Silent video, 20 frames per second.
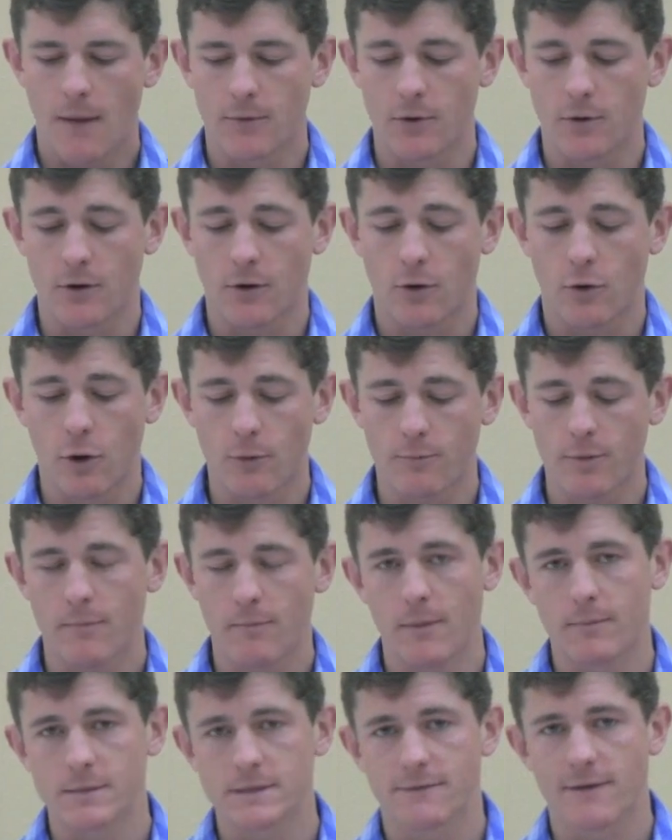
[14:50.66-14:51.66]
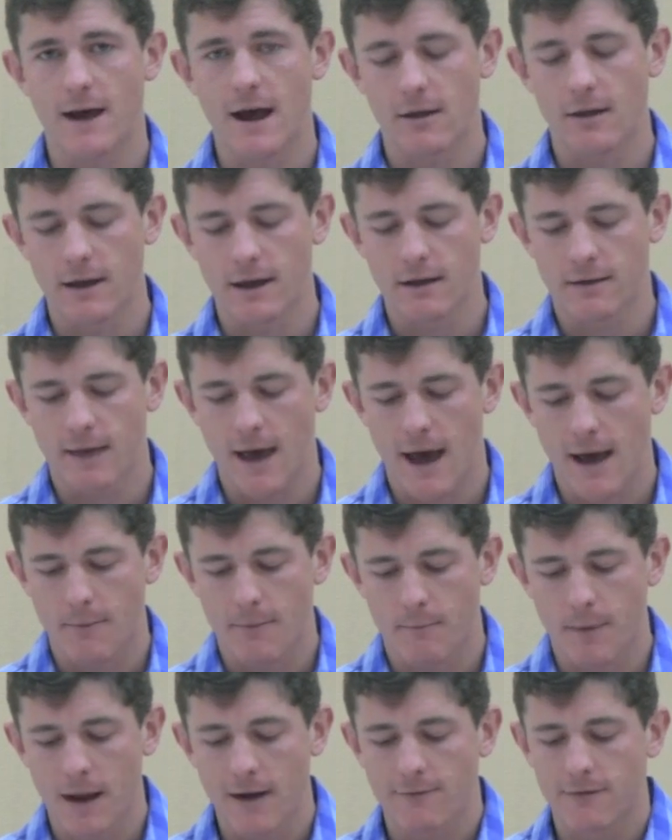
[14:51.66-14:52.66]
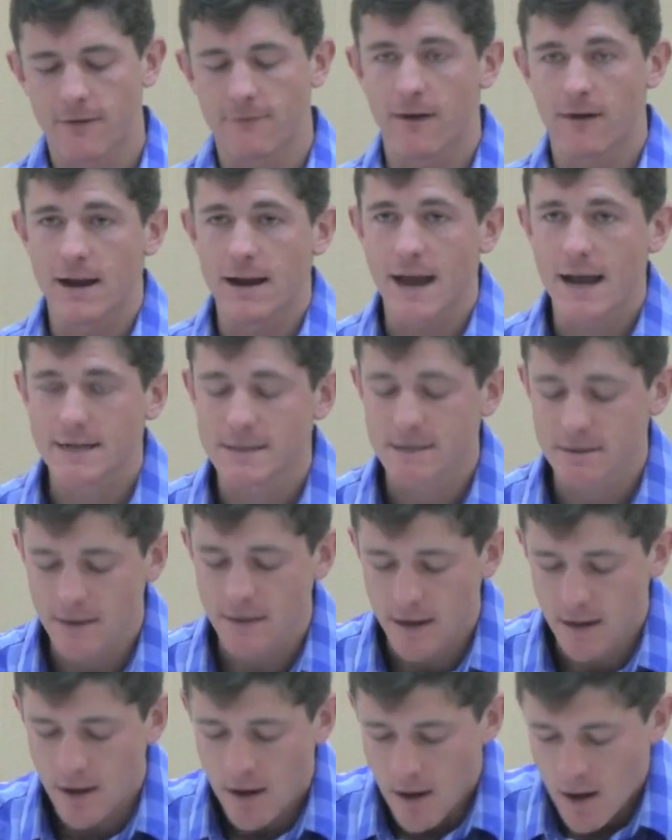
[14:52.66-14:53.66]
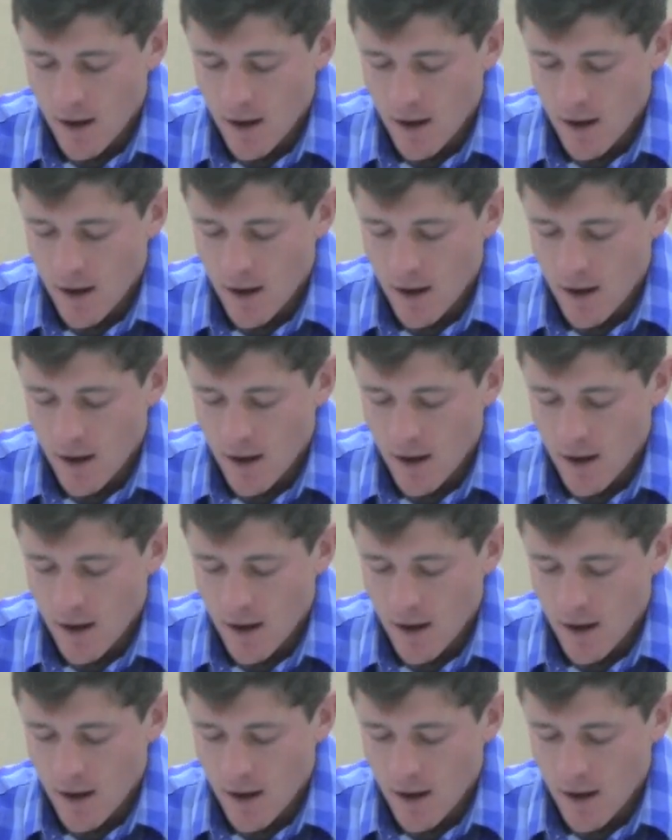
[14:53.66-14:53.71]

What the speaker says: there are corporate members of ALEC that benefit financially.